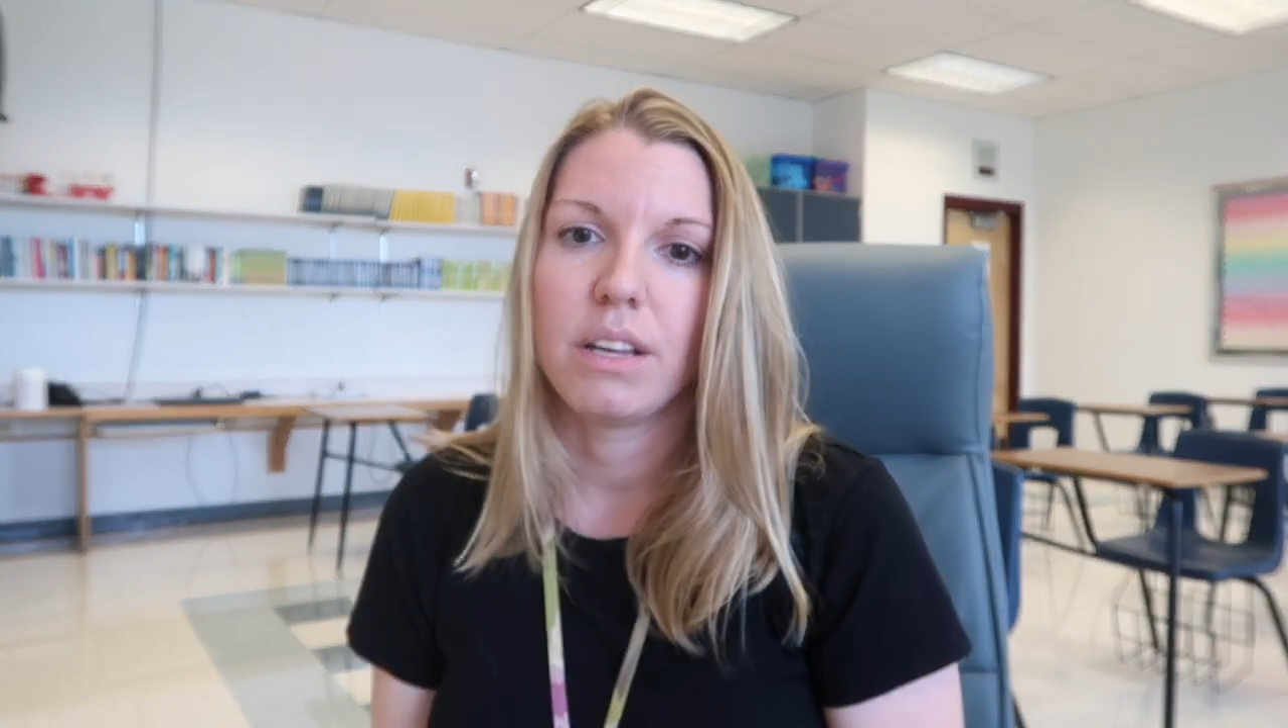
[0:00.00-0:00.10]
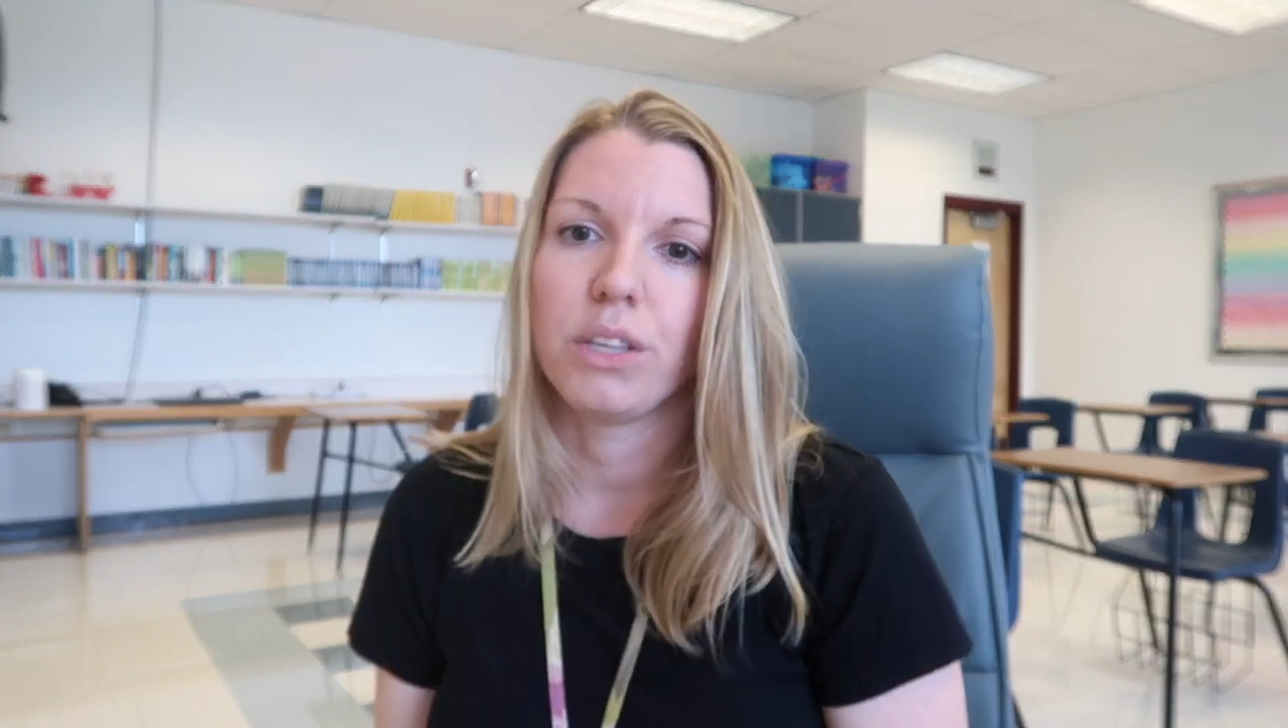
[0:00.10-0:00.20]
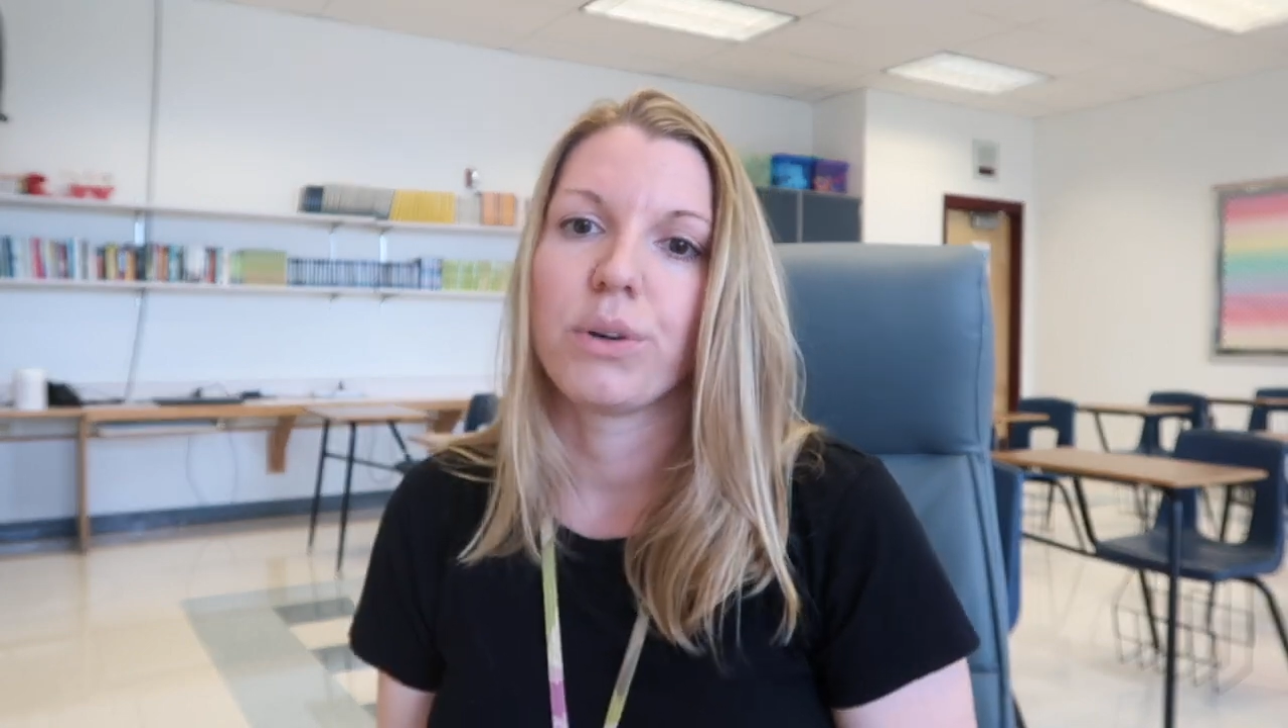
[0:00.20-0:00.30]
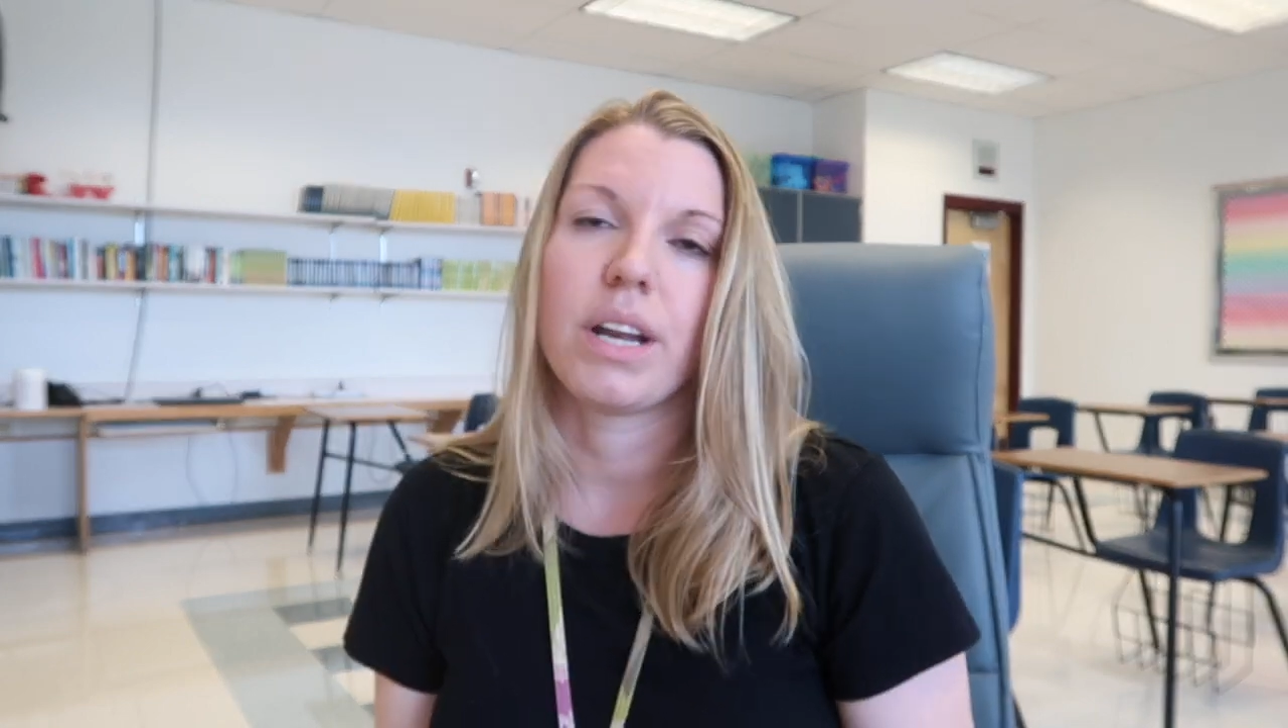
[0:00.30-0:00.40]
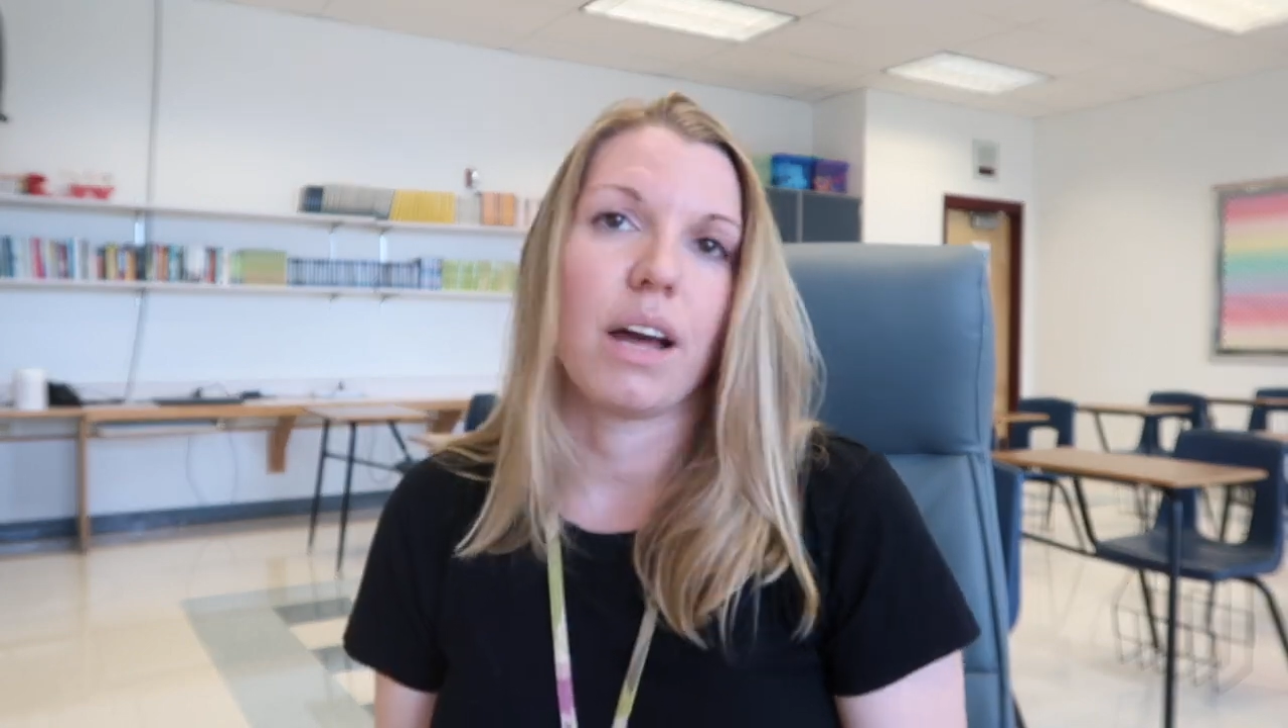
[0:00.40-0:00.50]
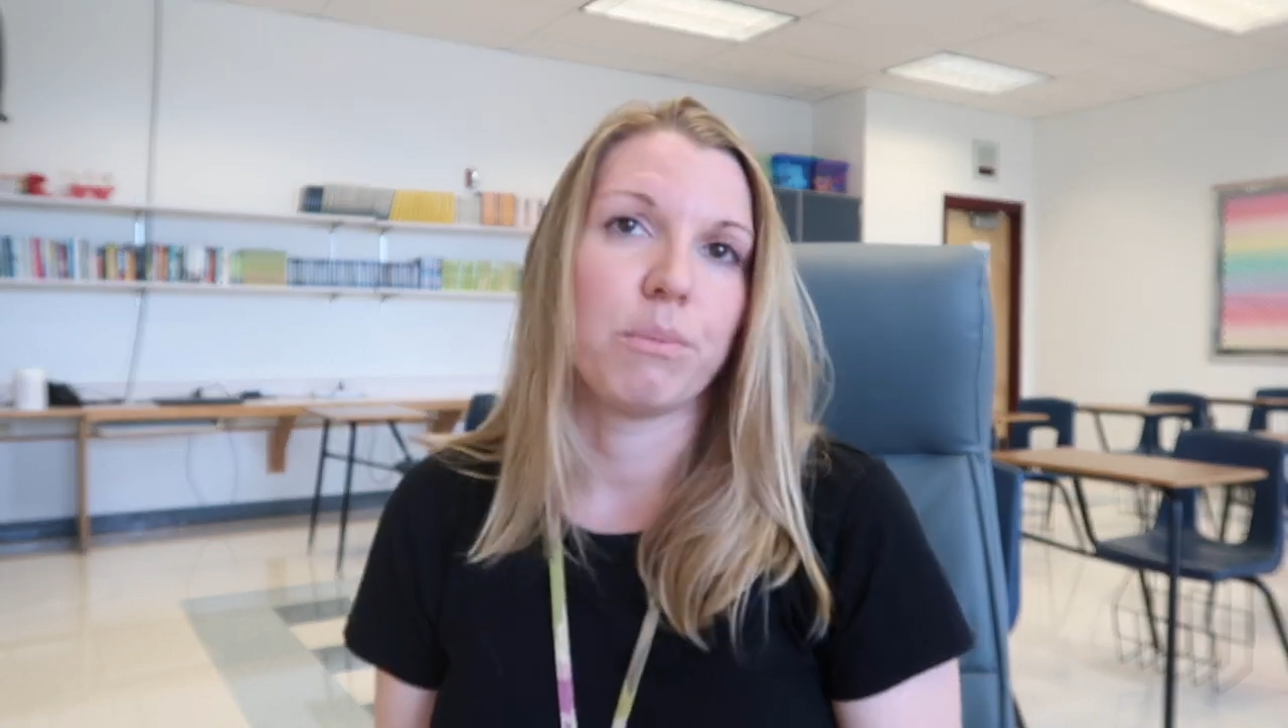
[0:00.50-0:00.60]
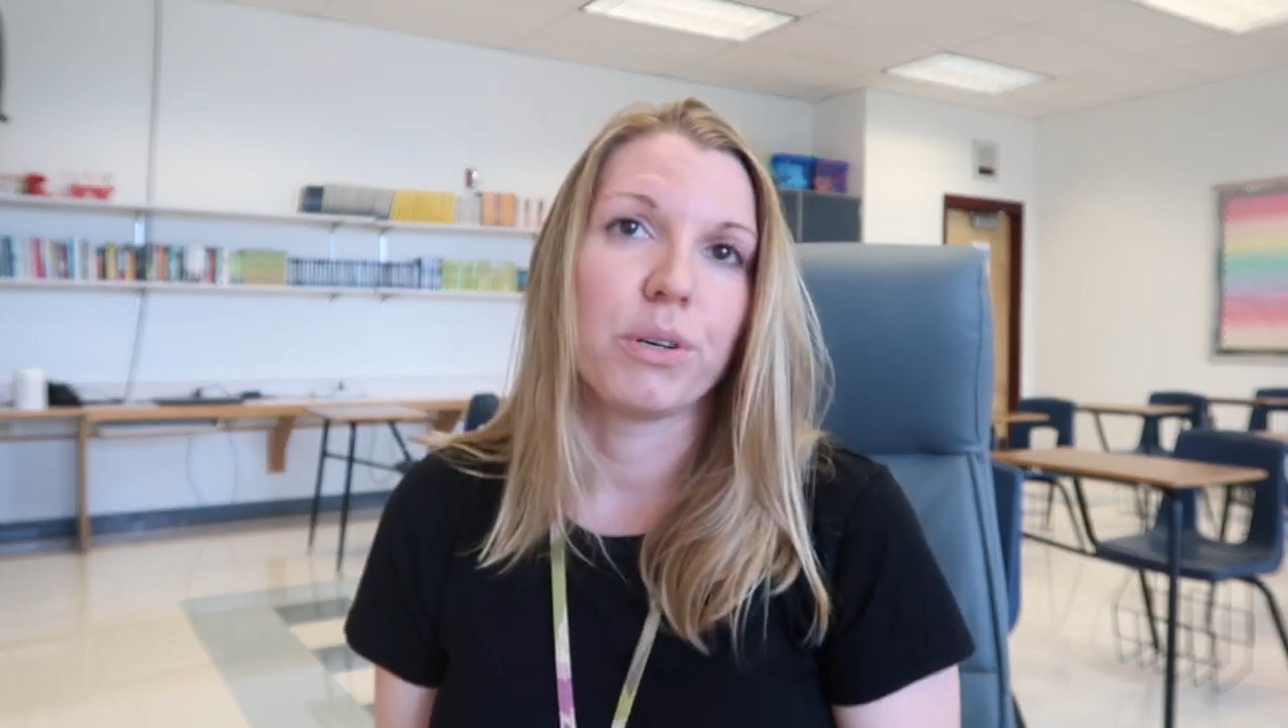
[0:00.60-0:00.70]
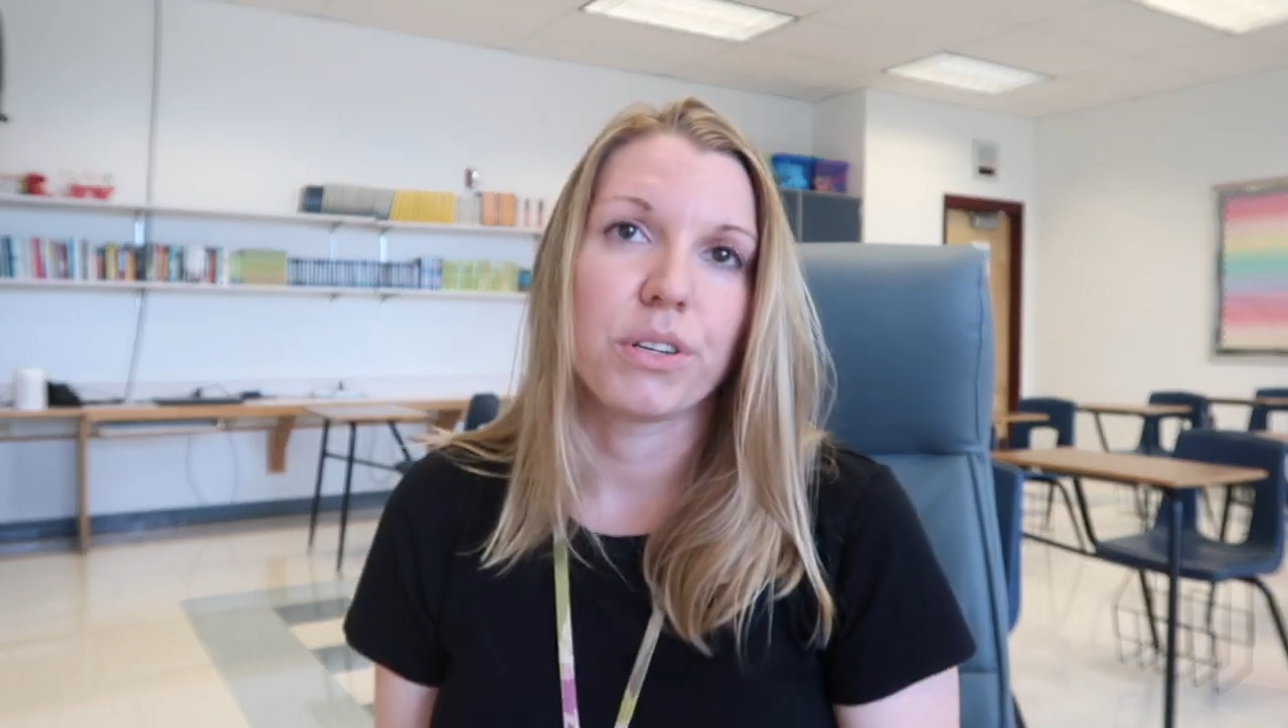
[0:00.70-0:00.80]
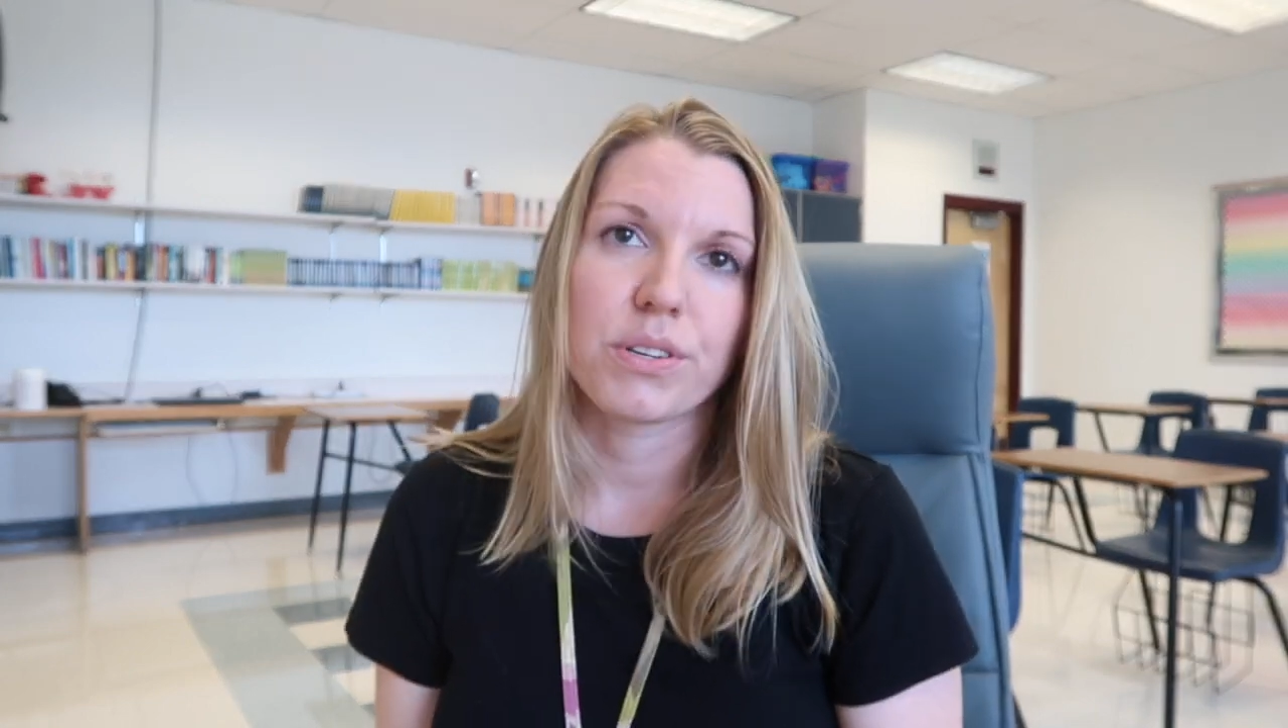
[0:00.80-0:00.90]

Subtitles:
You can unmute